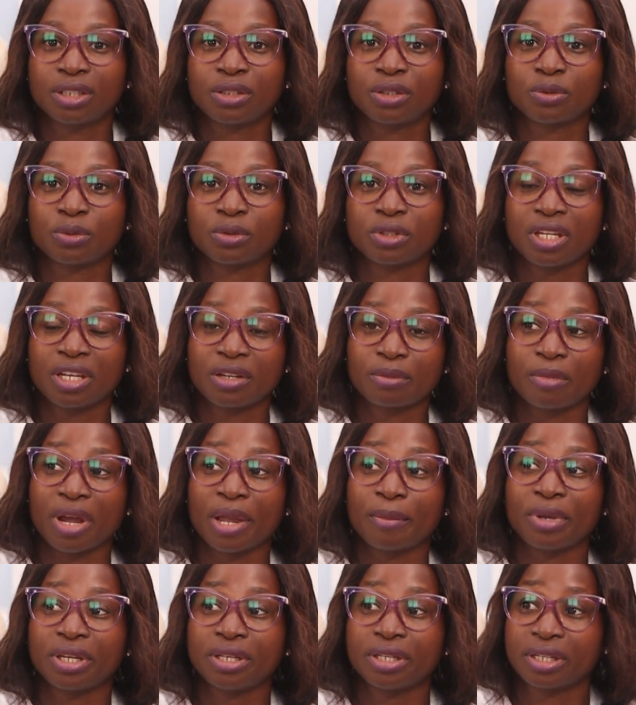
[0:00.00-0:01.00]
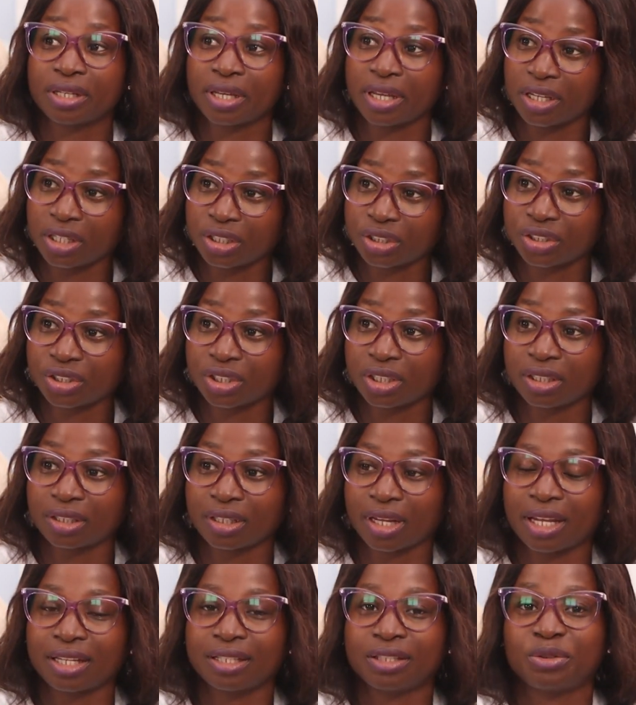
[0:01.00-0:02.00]
to take my medication
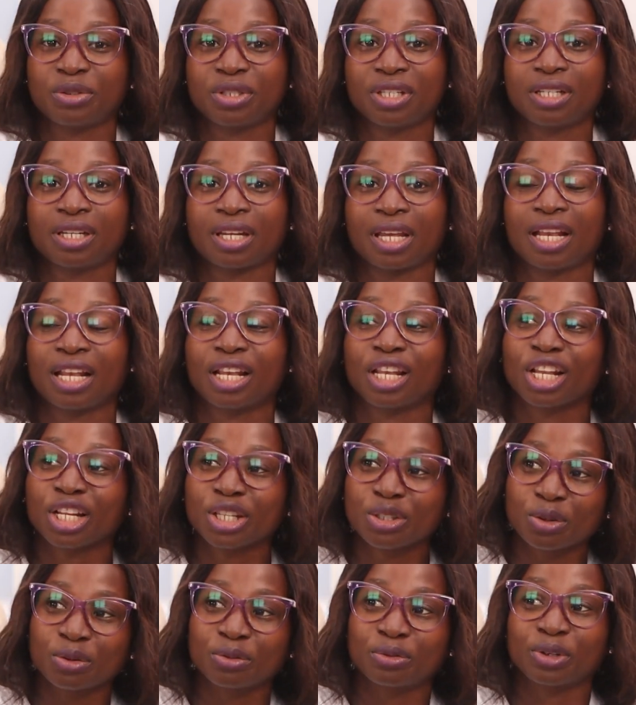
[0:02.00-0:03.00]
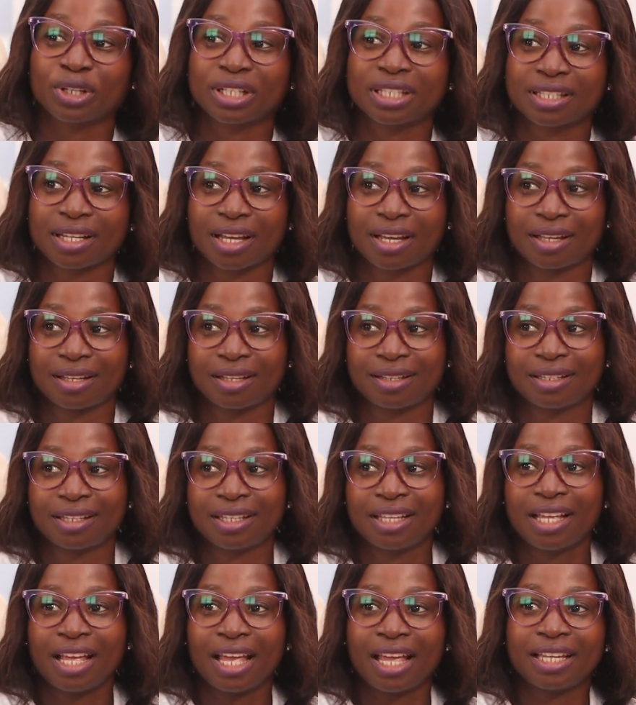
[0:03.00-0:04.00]
and drink a lot of water.
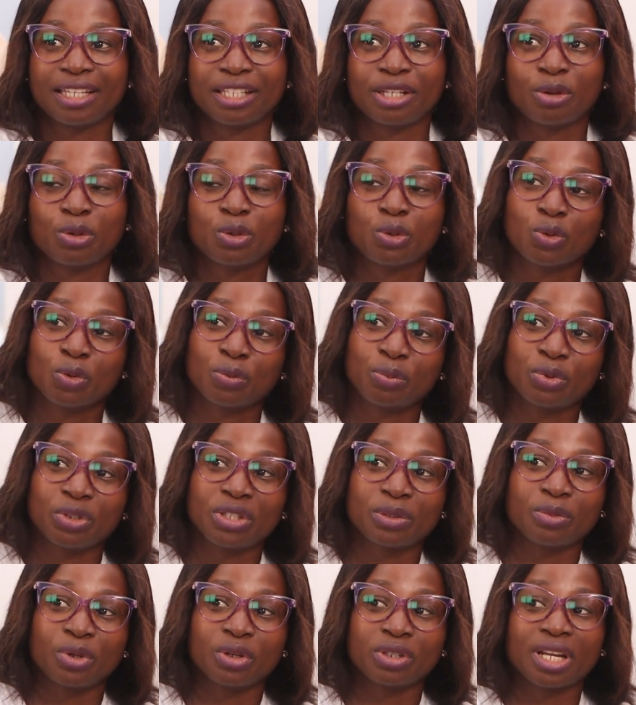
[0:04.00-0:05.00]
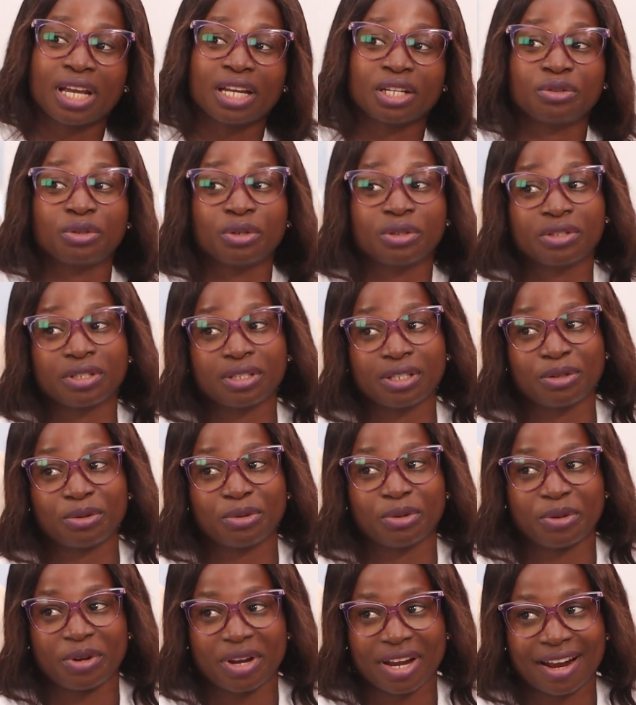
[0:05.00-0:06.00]
And they also put me on
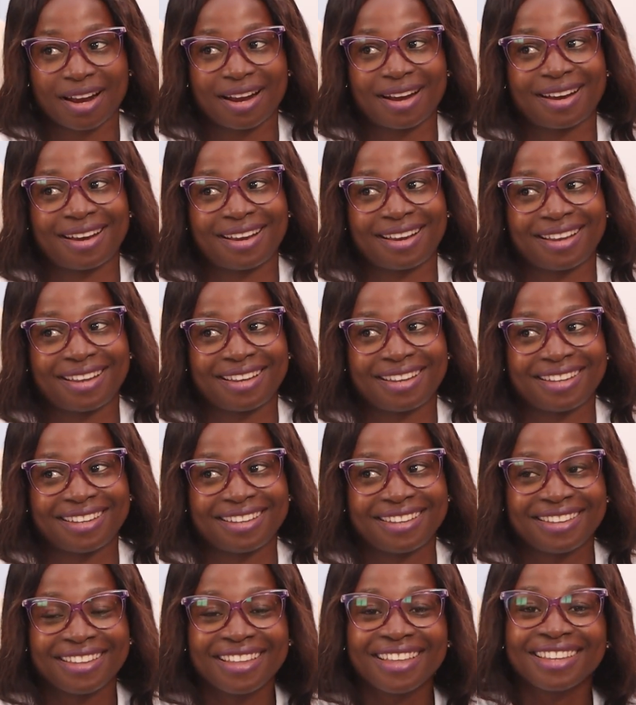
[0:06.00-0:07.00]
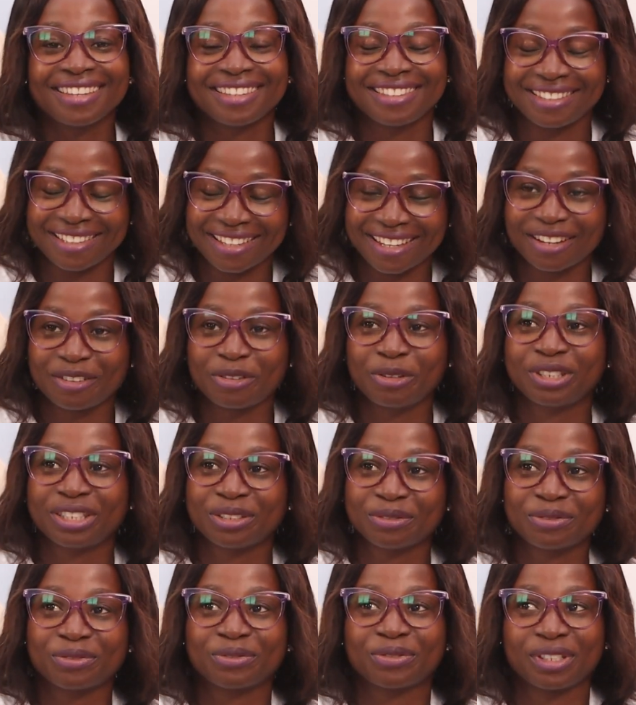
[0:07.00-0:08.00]
hydroxyurea. Yeah,
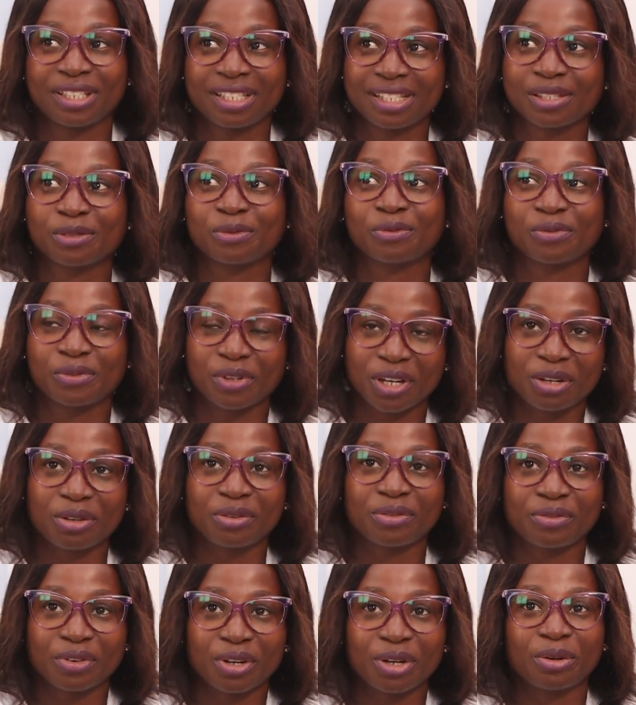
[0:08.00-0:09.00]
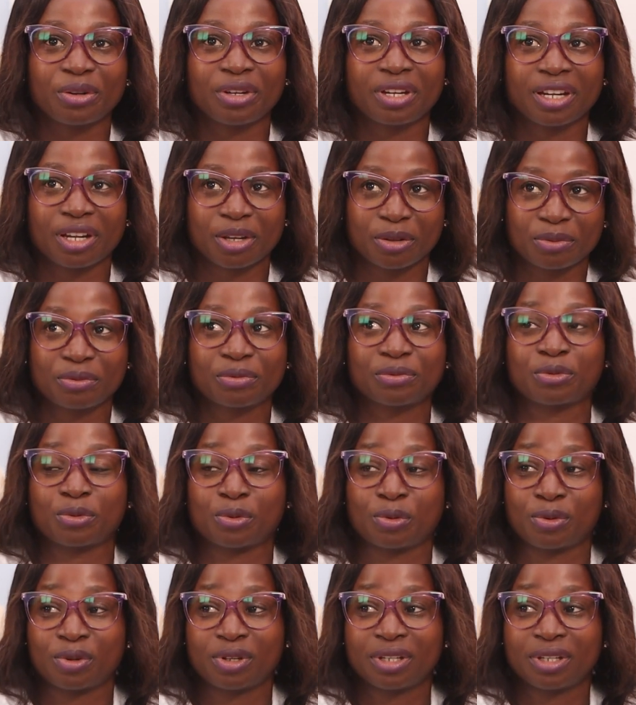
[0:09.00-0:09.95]
which it's very, very helpful.